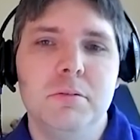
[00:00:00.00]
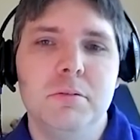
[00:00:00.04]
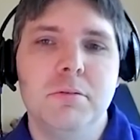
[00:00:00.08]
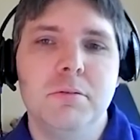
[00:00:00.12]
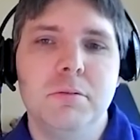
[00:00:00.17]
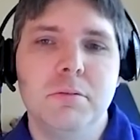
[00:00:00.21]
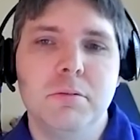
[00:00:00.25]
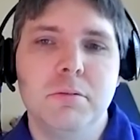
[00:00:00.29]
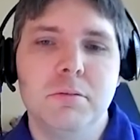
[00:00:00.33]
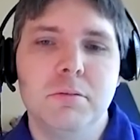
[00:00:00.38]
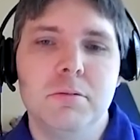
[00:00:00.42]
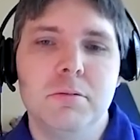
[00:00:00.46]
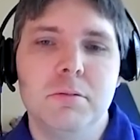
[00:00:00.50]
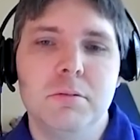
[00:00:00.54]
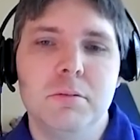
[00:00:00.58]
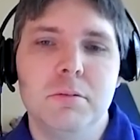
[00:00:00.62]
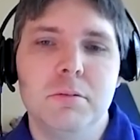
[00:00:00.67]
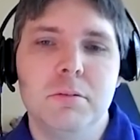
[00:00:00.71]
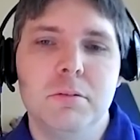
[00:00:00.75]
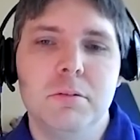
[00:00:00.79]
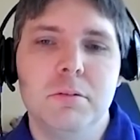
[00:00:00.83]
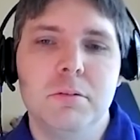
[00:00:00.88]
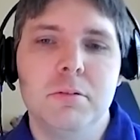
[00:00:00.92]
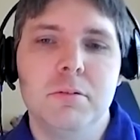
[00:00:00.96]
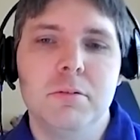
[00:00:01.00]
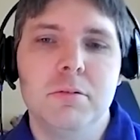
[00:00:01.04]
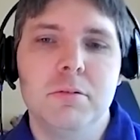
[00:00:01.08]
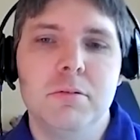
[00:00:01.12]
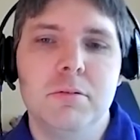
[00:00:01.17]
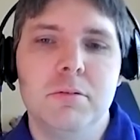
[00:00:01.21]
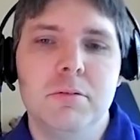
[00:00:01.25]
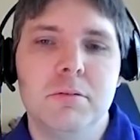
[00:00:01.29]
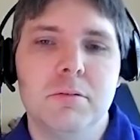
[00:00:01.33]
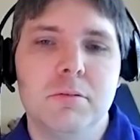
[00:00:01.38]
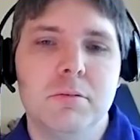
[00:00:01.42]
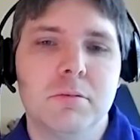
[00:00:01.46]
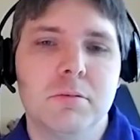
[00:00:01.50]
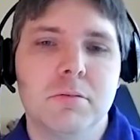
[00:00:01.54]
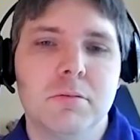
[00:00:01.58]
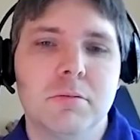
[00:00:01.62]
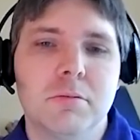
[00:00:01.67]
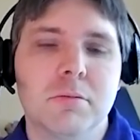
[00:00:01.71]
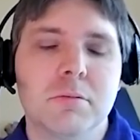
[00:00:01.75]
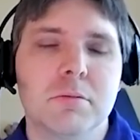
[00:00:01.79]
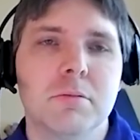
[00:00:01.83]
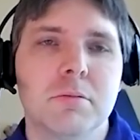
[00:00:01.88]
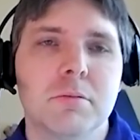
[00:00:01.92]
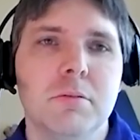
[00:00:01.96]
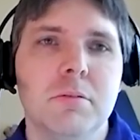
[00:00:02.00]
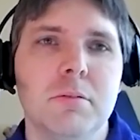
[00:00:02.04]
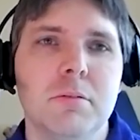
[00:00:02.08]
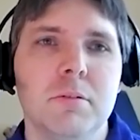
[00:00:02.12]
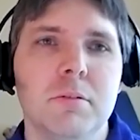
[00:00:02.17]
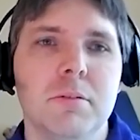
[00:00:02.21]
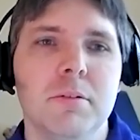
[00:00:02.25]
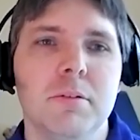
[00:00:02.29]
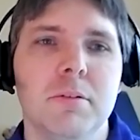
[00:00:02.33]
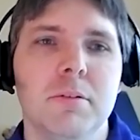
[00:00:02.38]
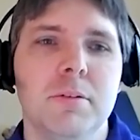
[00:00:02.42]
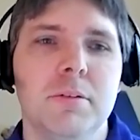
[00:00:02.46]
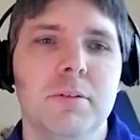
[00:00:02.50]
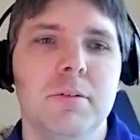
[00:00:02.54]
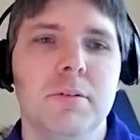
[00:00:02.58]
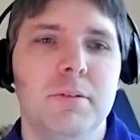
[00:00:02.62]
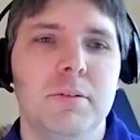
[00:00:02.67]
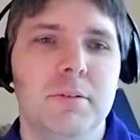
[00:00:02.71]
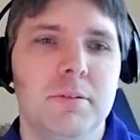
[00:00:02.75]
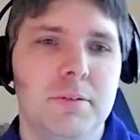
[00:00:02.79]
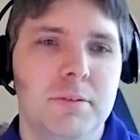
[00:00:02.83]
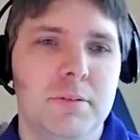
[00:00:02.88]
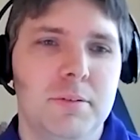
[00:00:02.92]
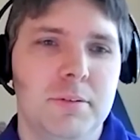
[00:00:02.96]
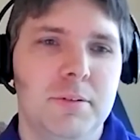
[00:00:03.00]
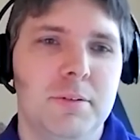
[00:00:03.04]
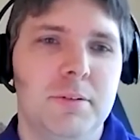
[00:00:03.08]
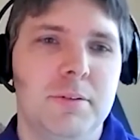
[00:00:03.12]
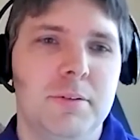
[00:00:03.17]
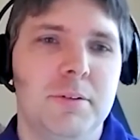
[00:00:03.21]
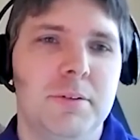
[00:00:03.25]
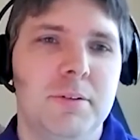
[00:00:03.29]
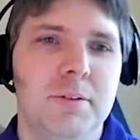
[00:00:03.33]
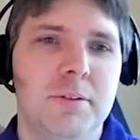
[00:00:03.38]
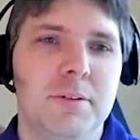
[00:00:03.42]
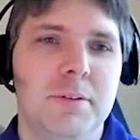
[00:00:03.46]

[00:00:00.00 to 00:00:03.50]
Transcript: No words are spoken by the person on screen.